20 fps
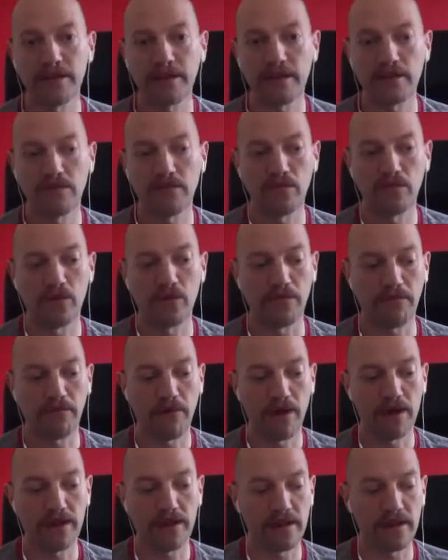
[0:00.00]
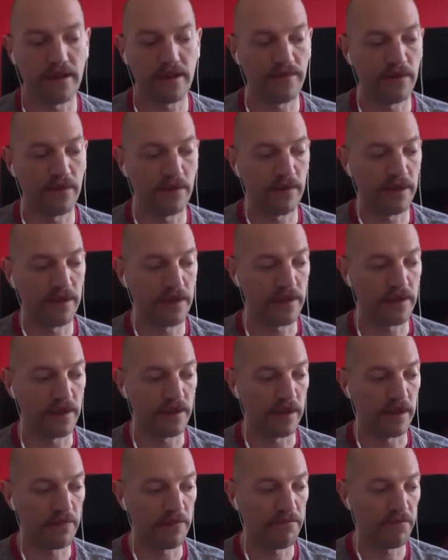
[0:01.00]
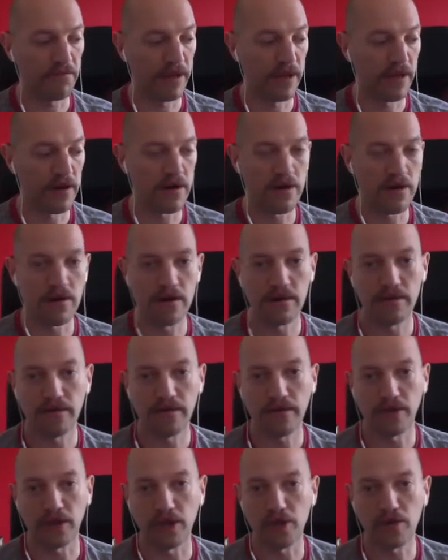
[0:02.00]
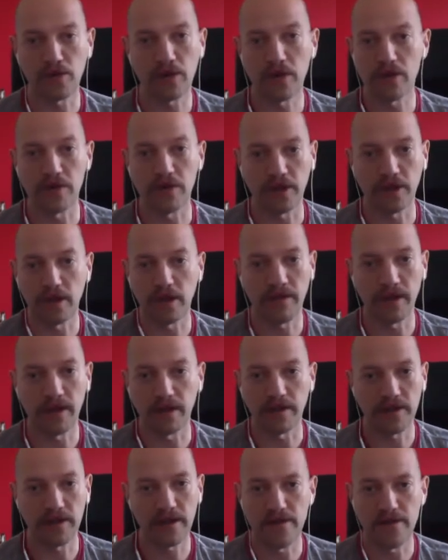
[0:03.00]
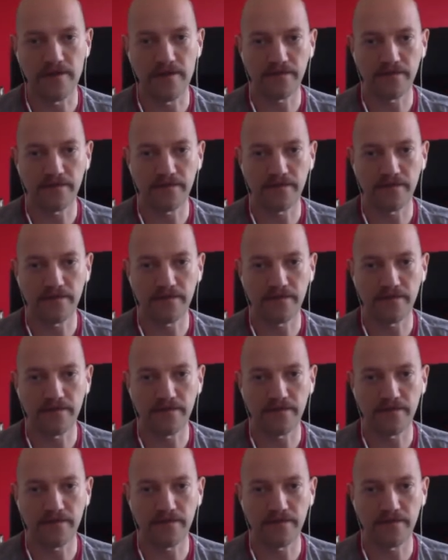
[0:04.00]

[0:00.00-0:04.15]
what prizes give you is PR that you can't generate yourself.